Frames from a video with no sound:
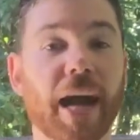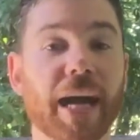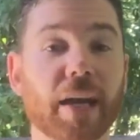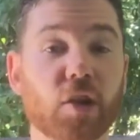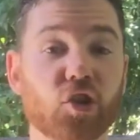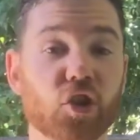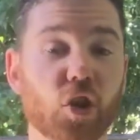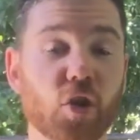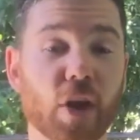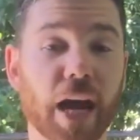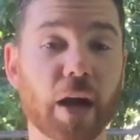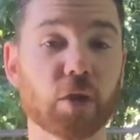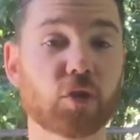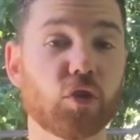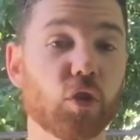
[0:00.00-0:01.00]
And I show you
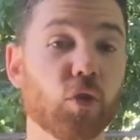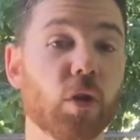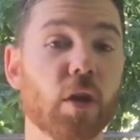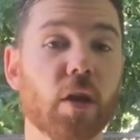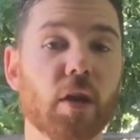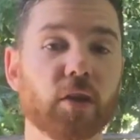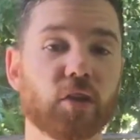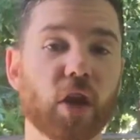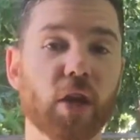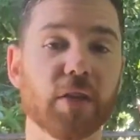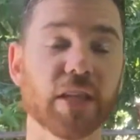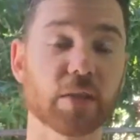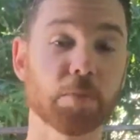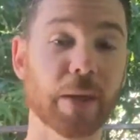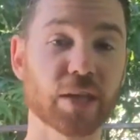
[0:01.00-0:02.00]
how to turn
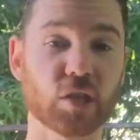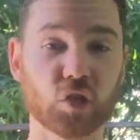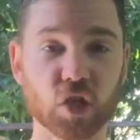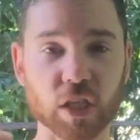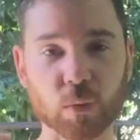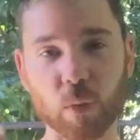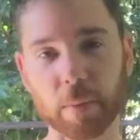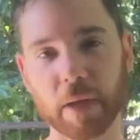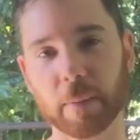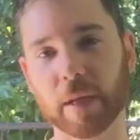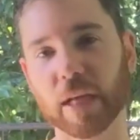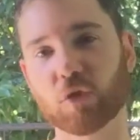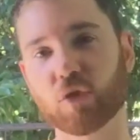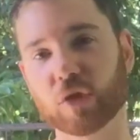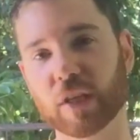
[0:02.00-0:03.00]
these messages when
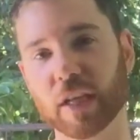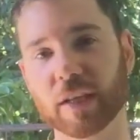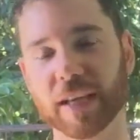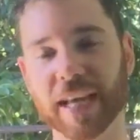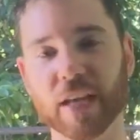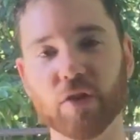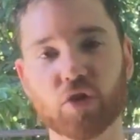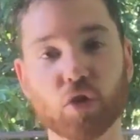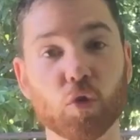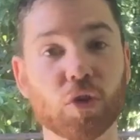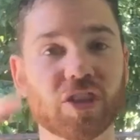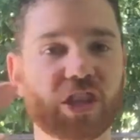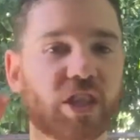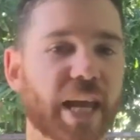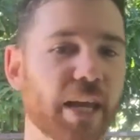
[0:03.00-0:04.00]
people are interested
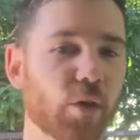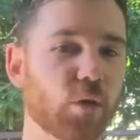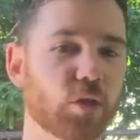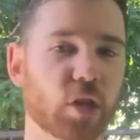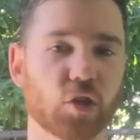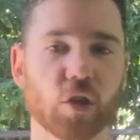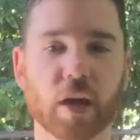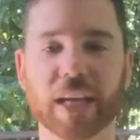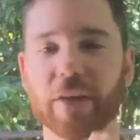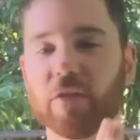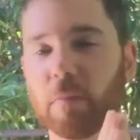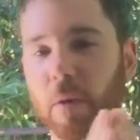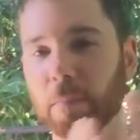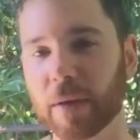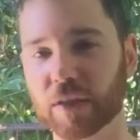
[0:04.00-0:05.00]
into sales. I give
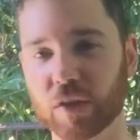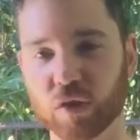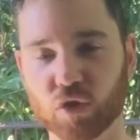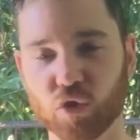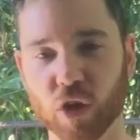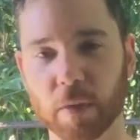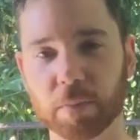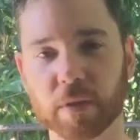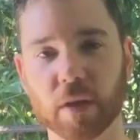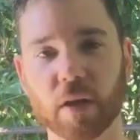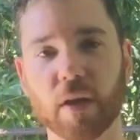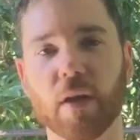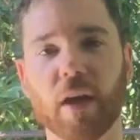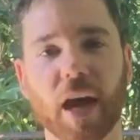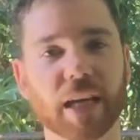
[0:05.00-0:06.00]
you my message script.
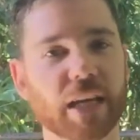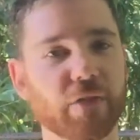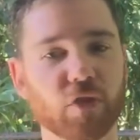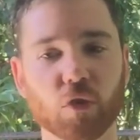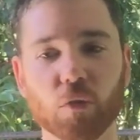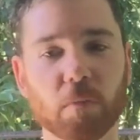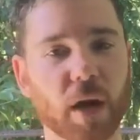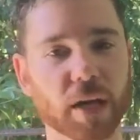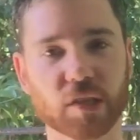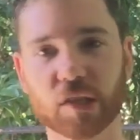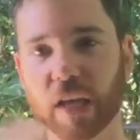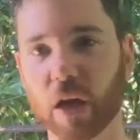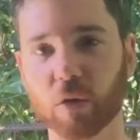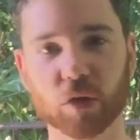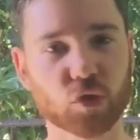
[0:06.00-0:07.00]
I give you all my
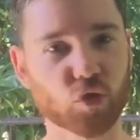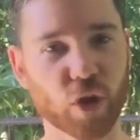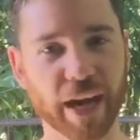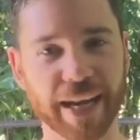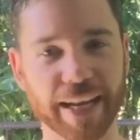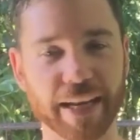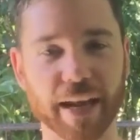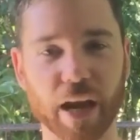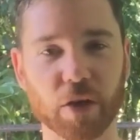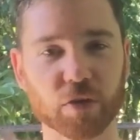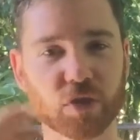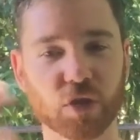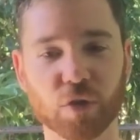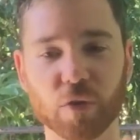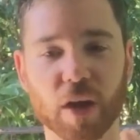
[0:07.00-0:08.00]
sales training, how
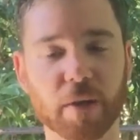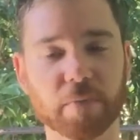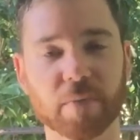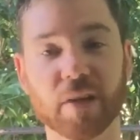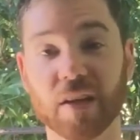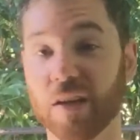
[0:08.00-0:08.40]
to